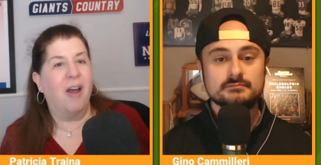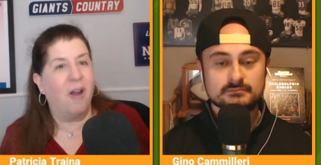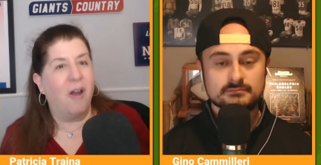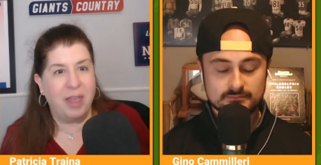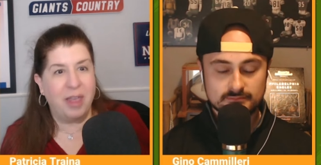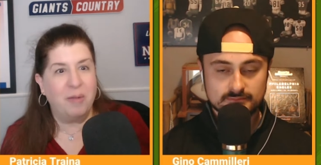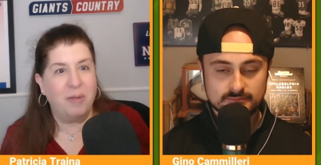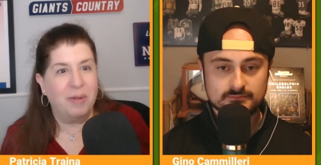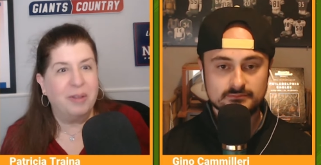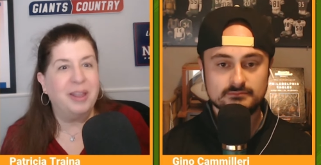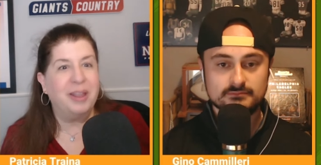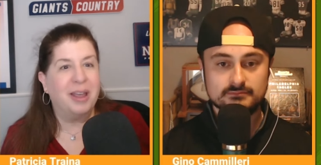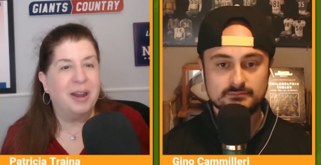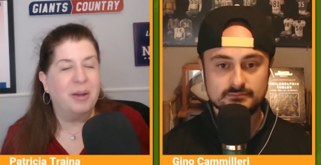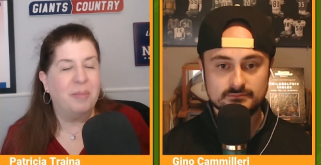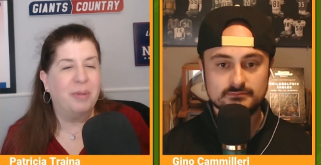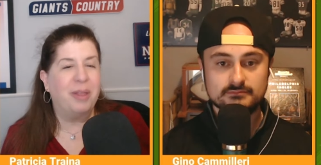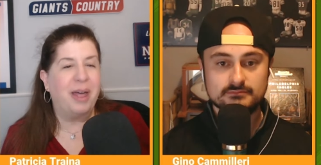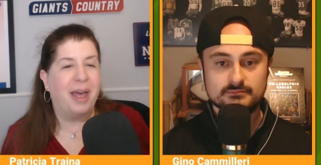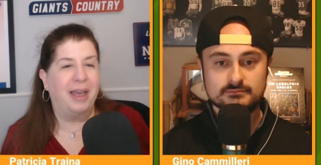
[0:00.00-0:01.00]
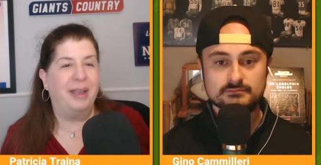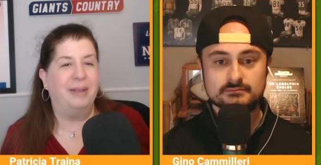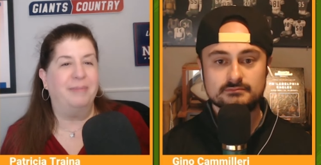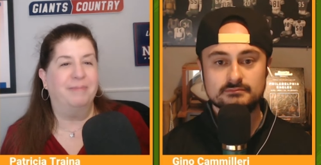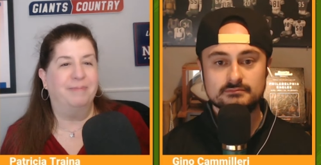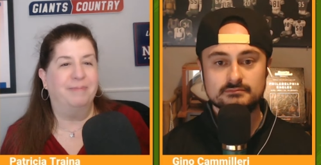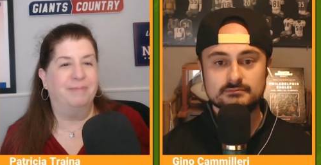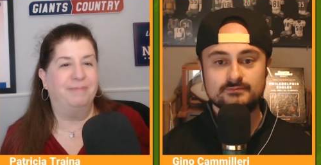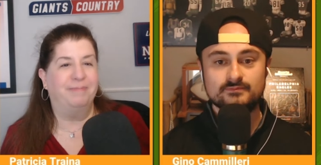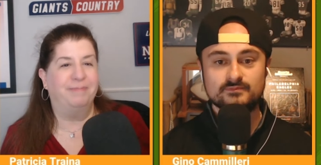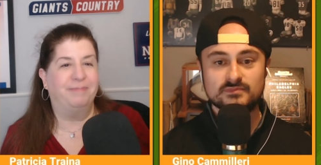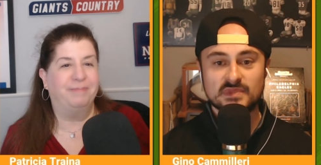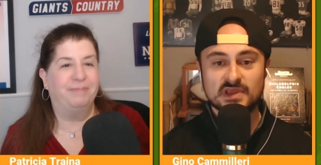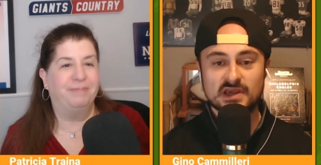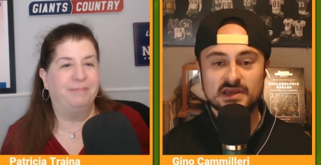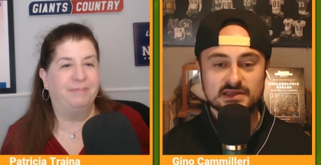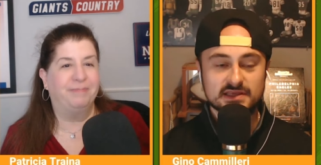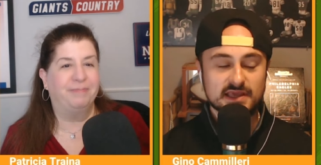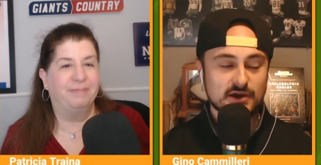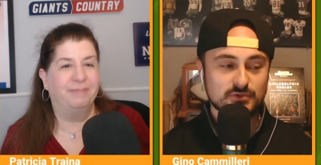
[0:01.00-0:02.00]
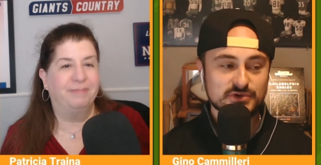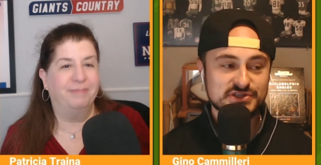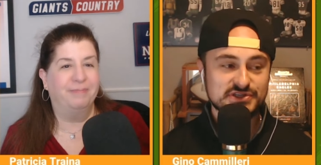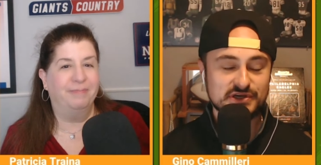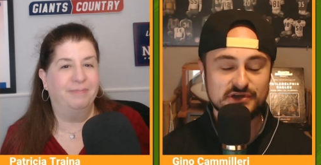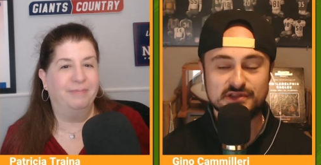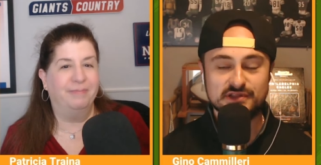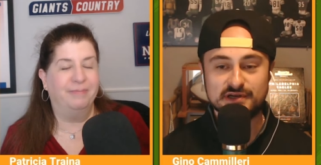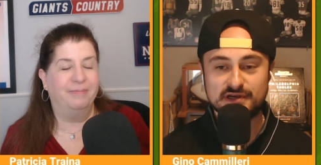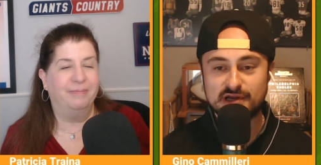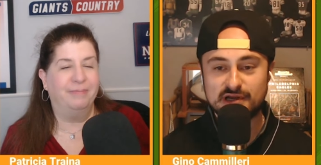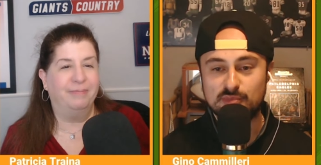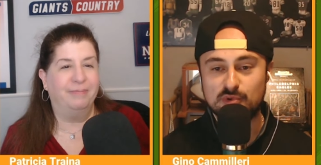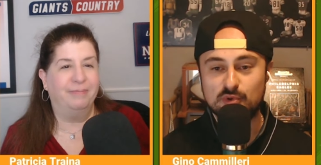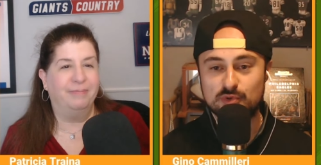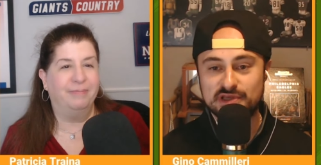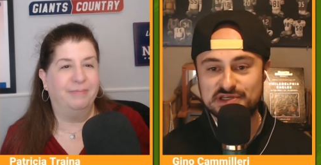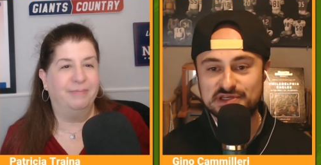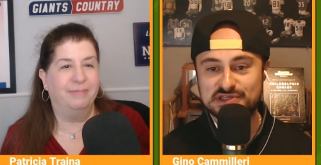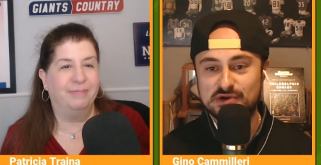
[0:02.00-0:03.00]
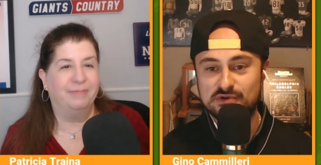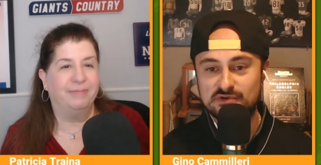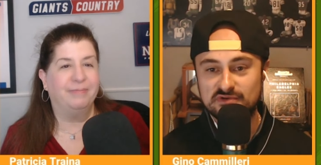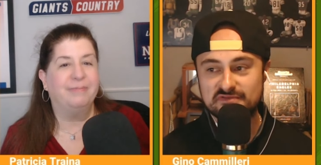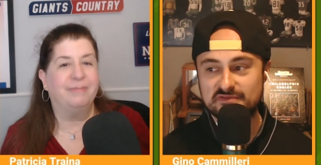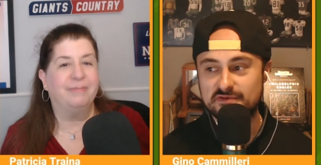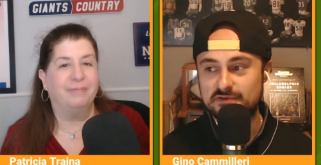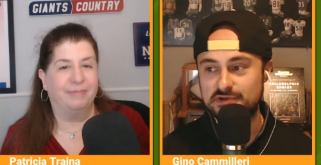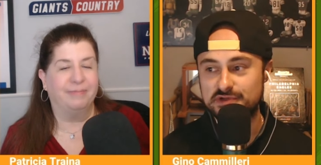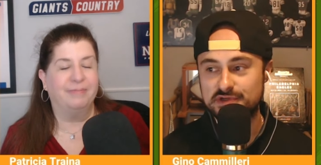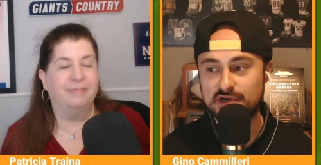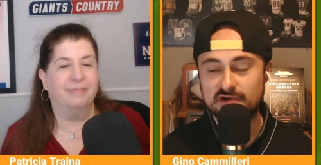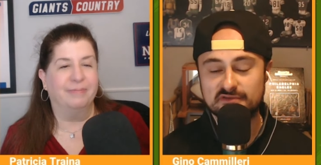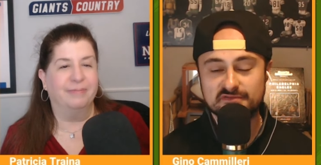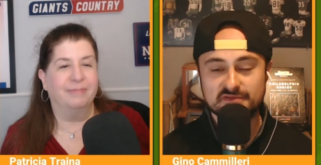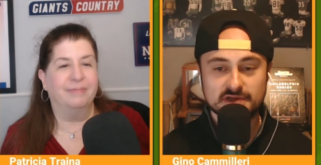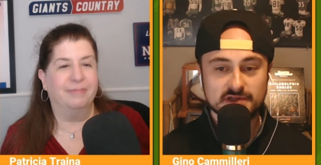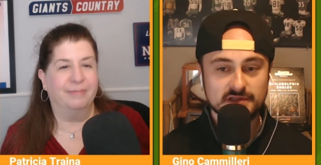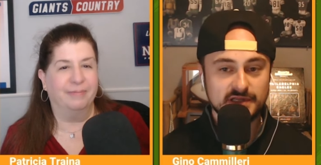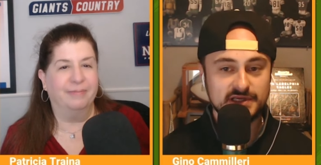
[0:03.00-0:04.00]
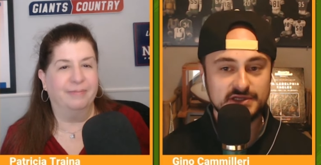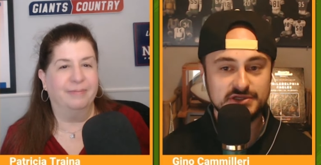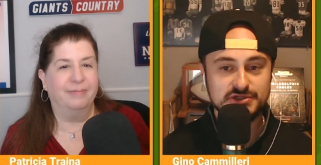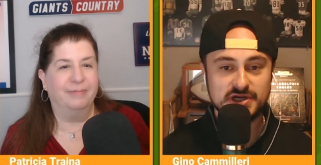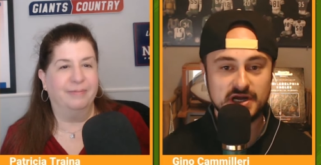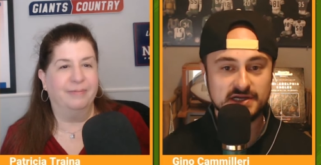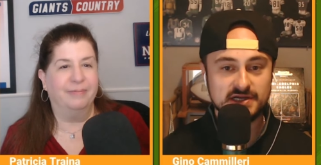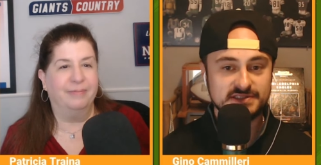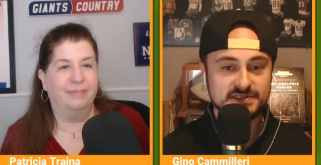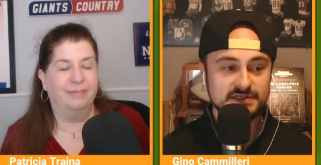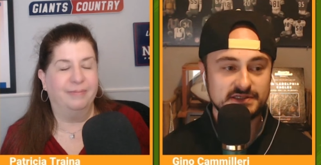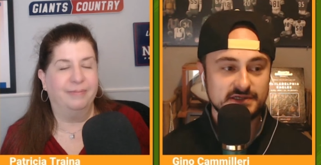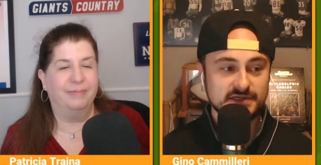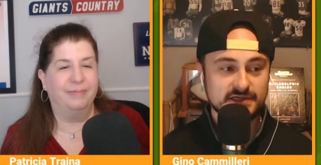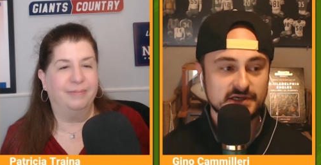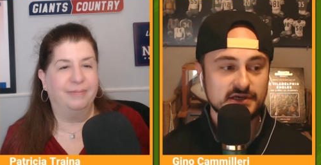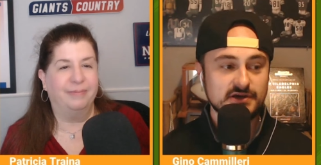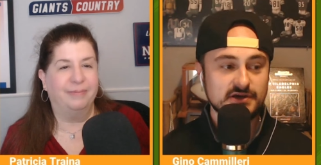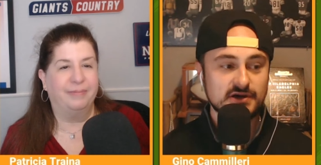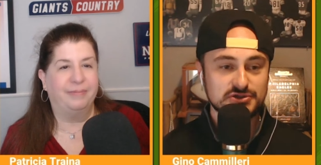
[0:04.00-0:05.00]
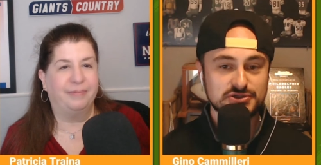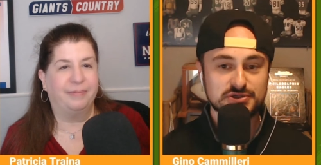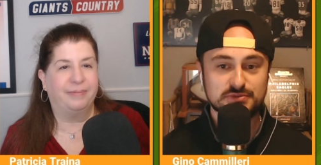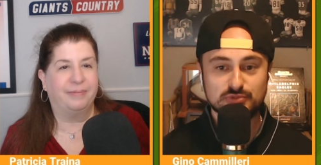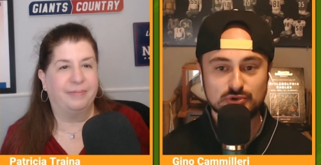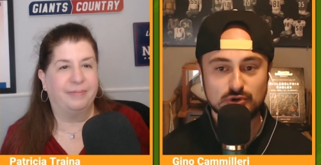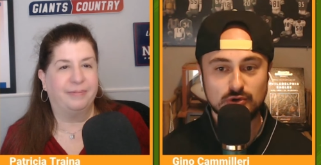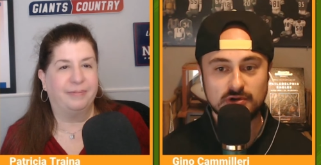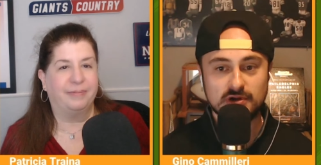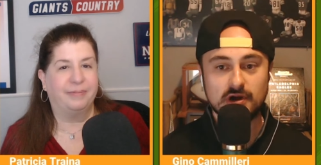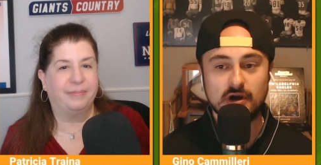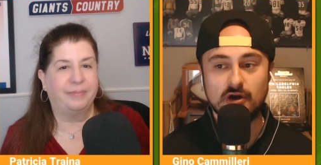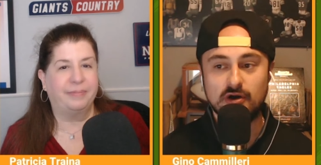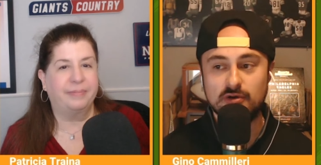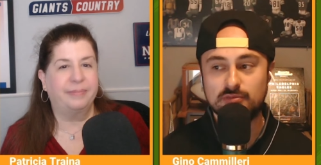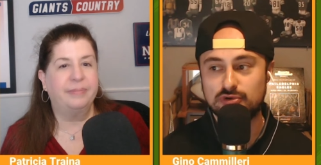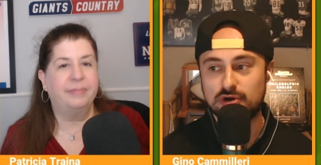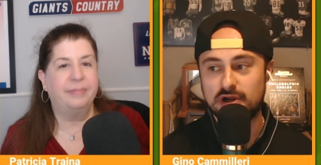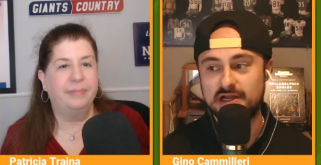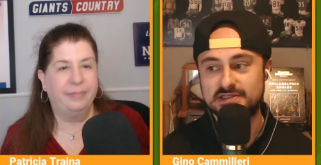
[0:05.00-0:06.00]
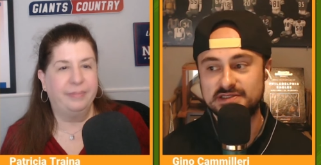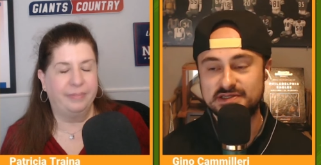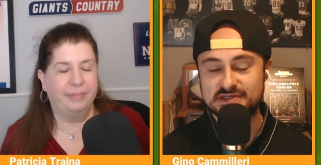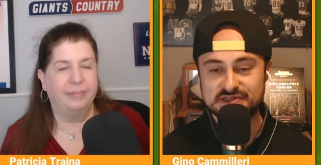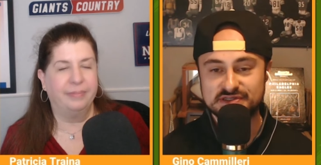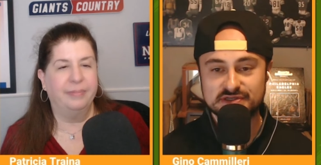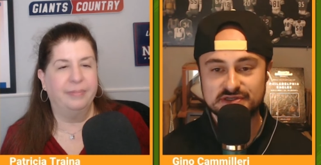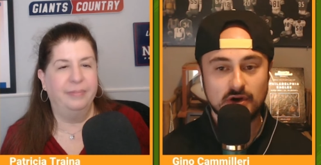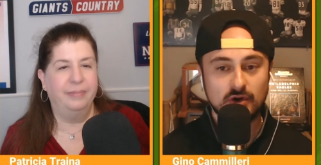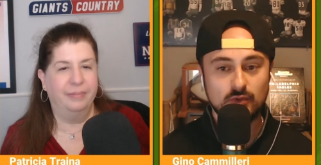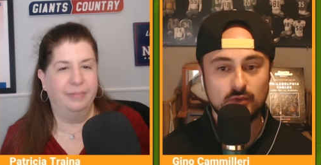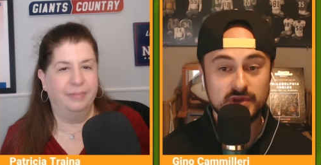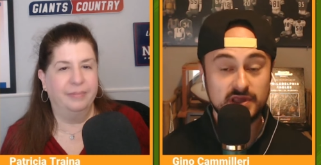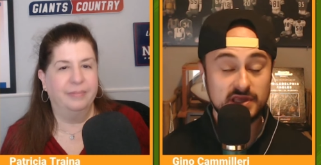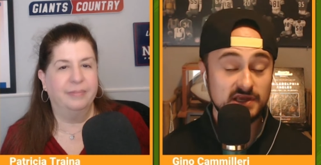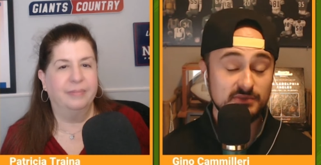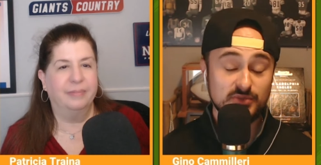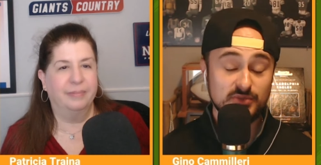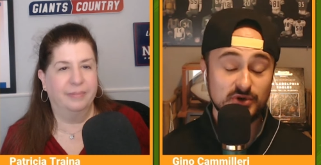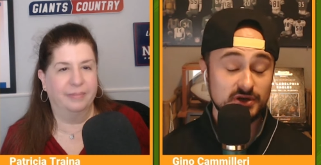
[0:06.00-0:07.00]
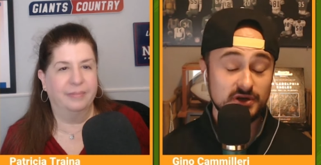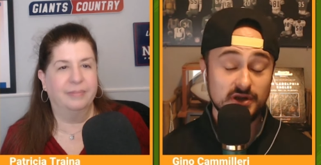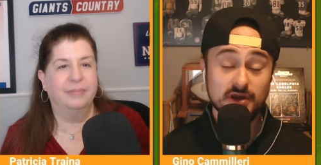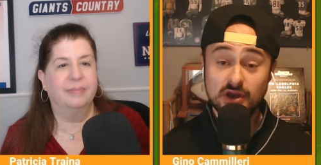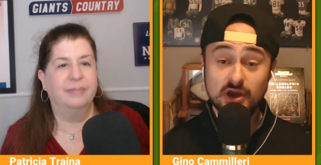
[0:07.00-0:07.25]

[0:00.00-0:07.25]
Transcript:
Speaker 1: Are they really going to play?
Speaker 2: Yeah, we saw that a couple weeks ago in Philadelphia. Lane Johnson and concussion protocol practices all week, but